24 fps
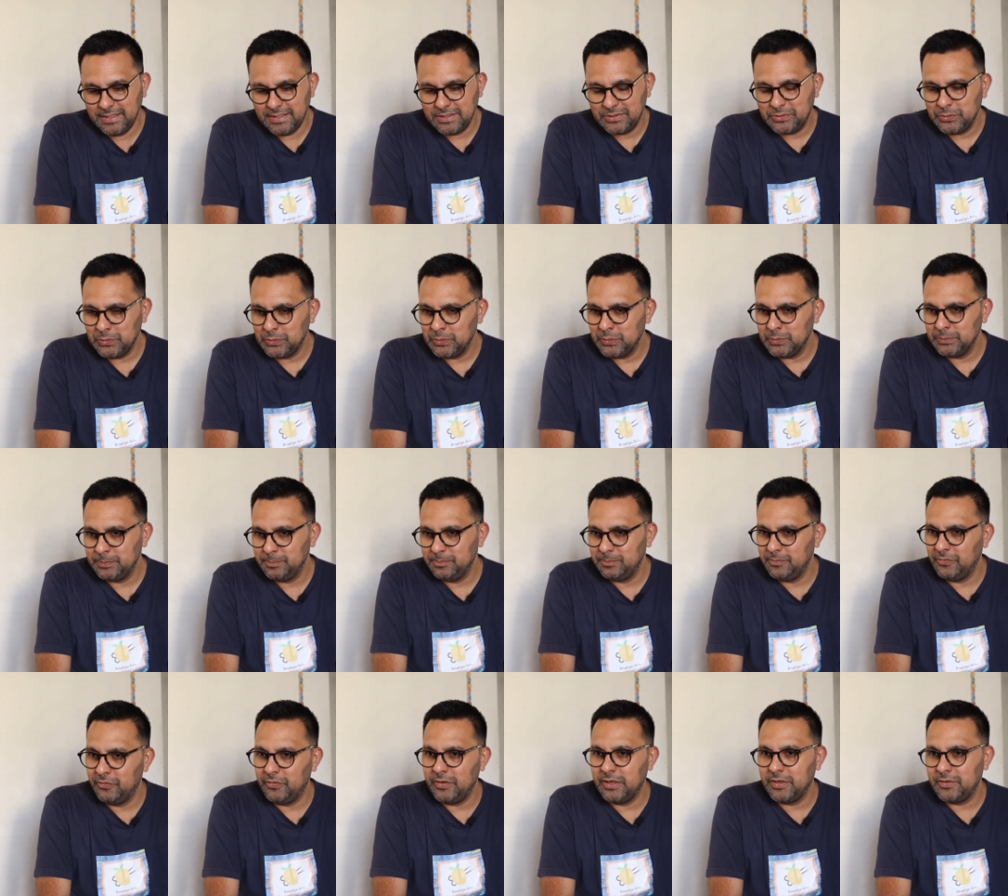So,
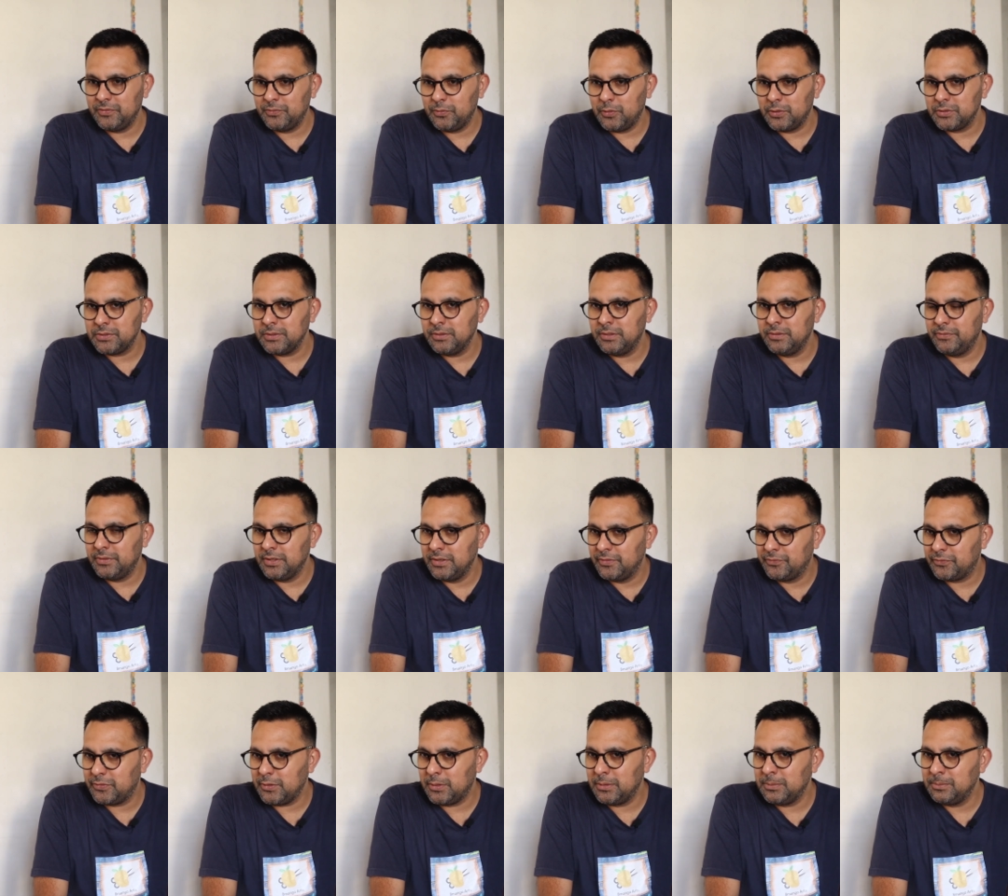
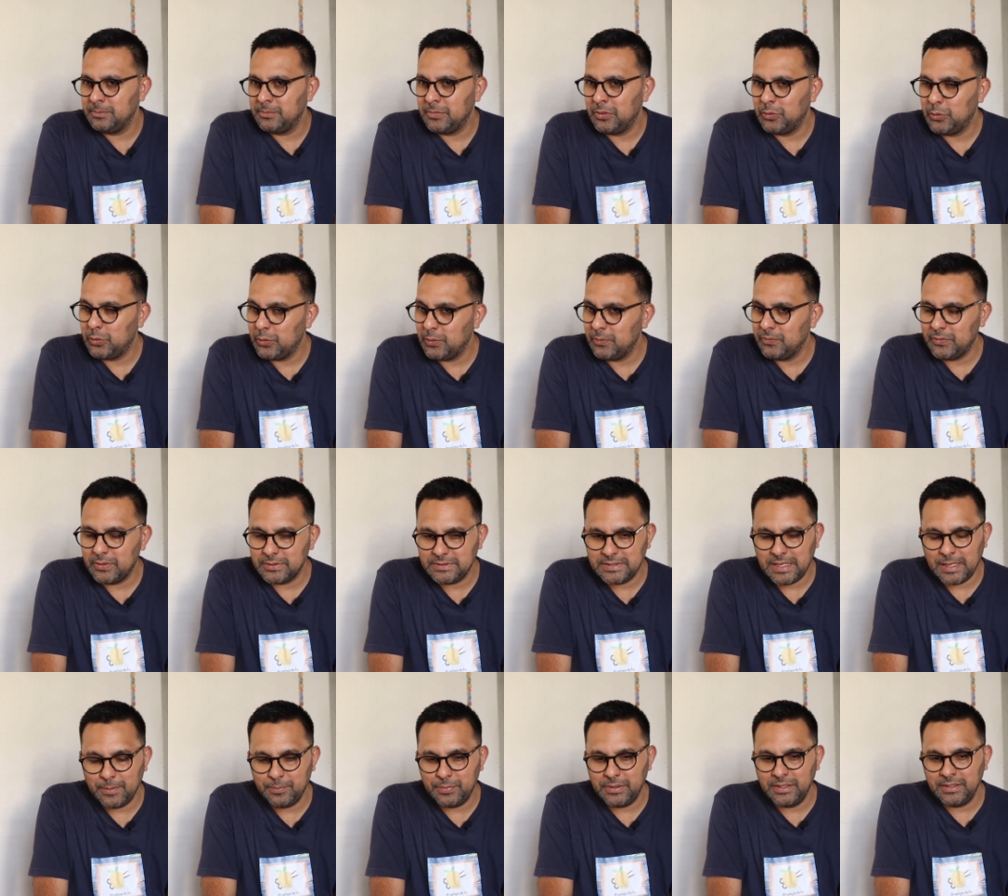work from home was
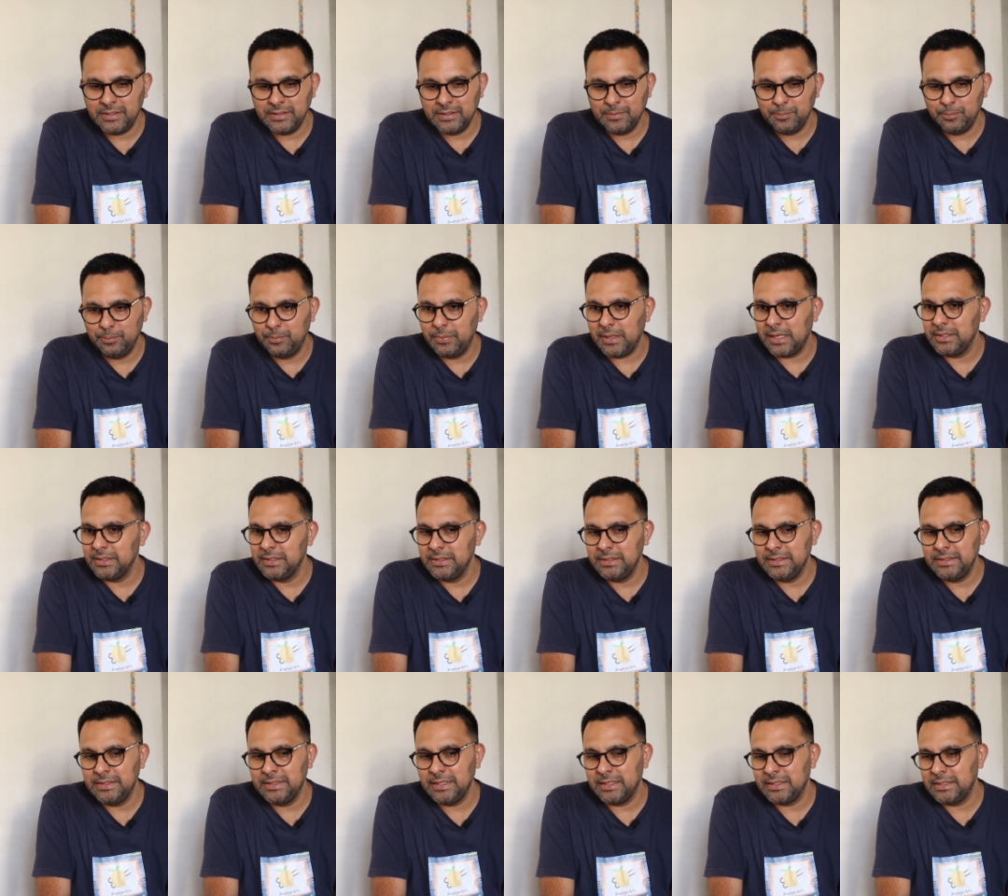happening
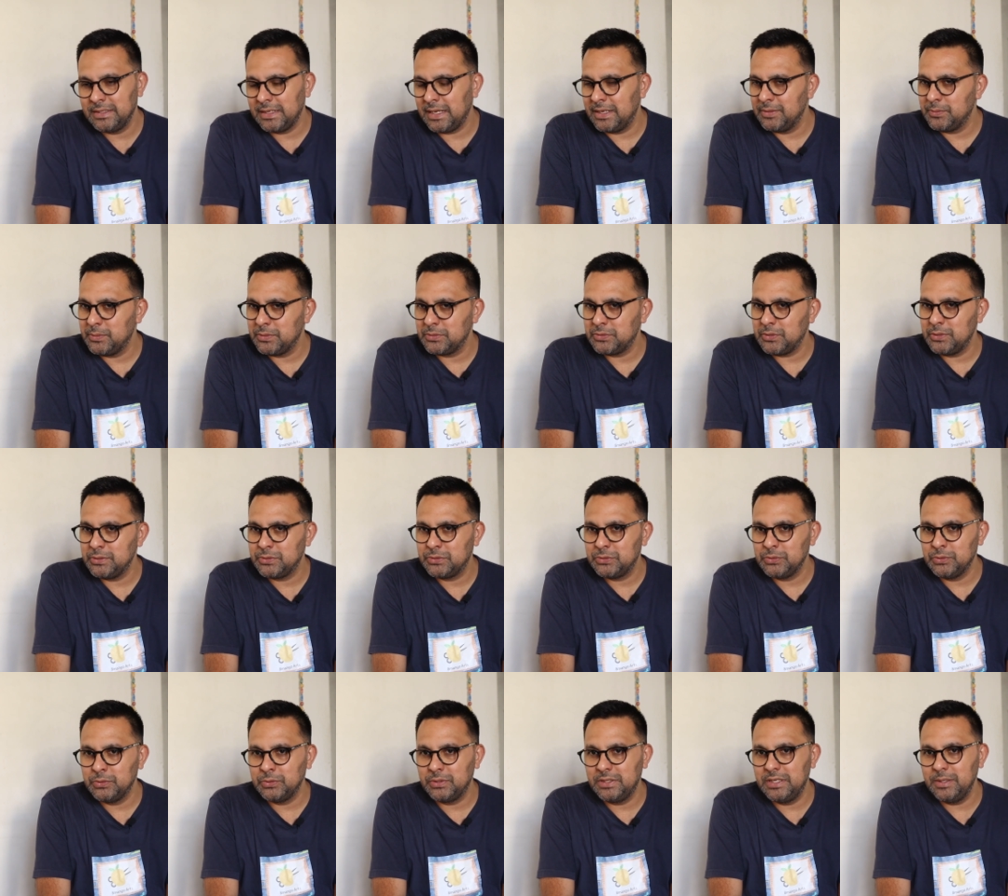parallelly, and I was
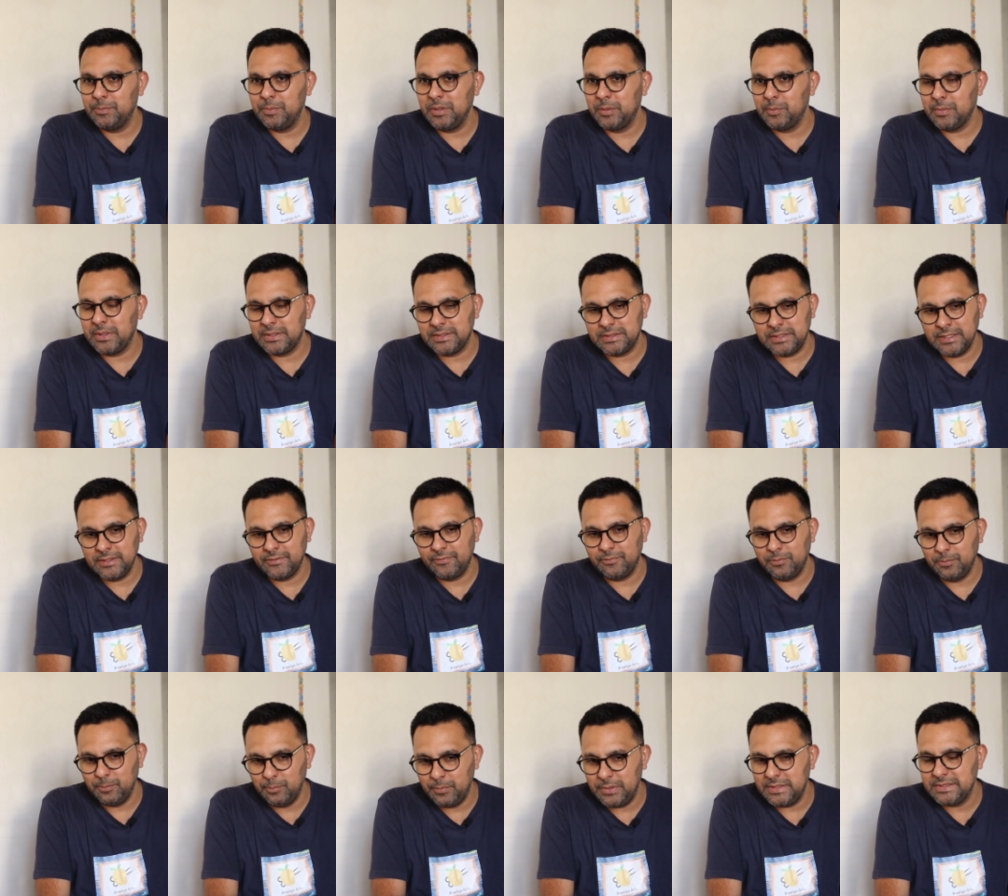also keeping myself
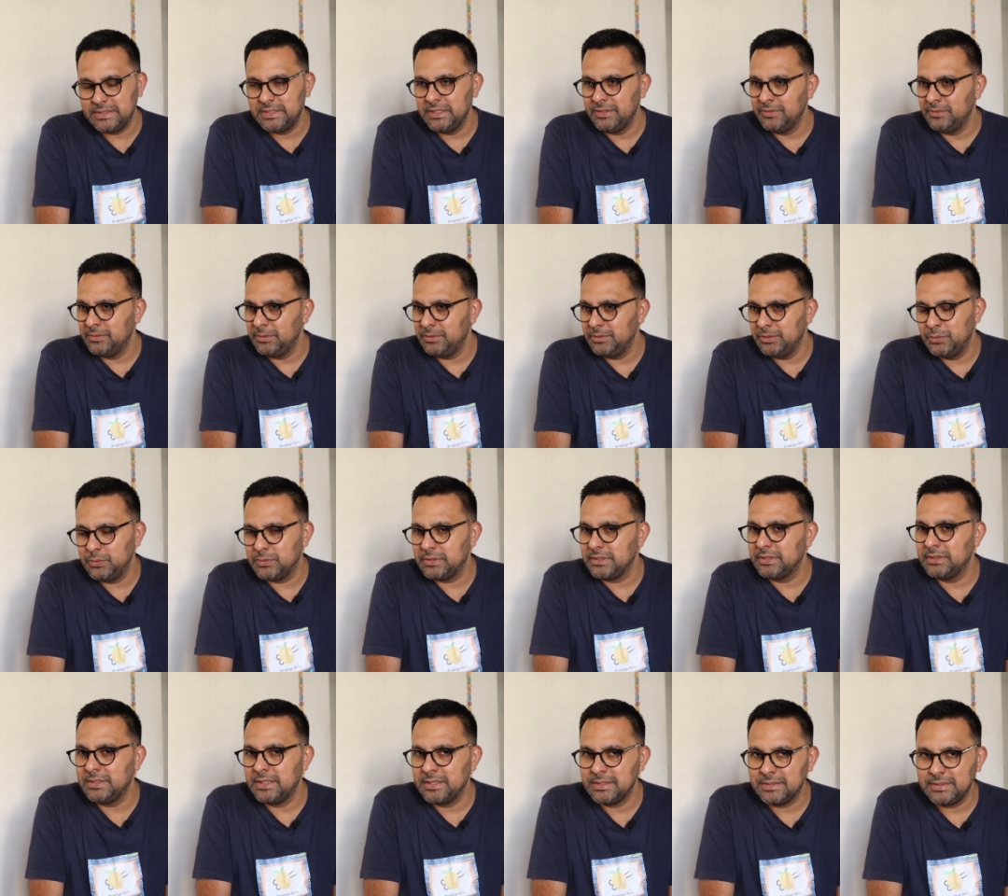busy
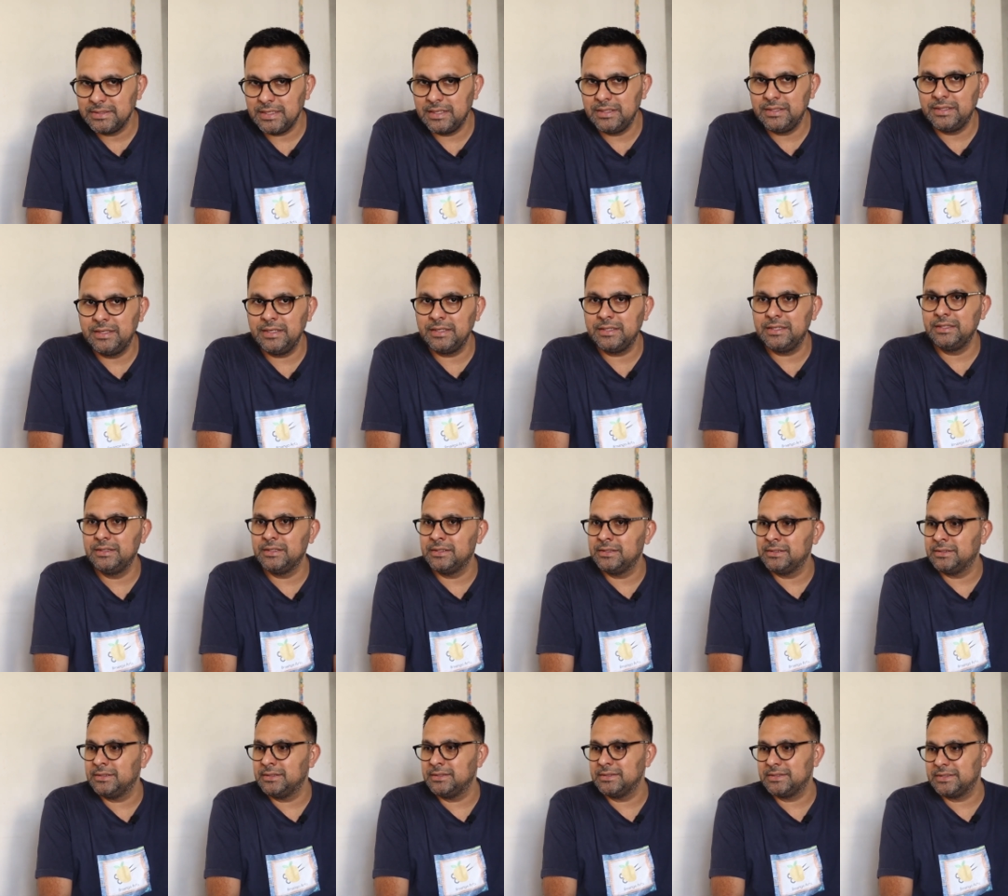using this and taking
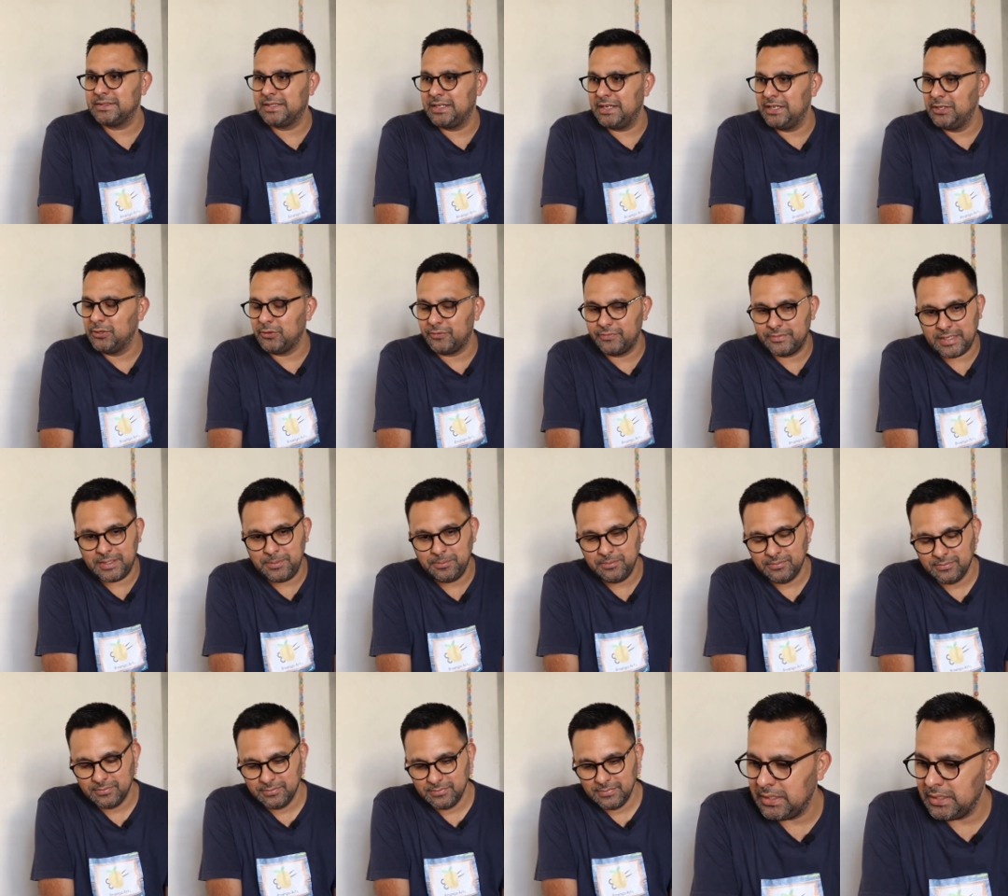the screen off time.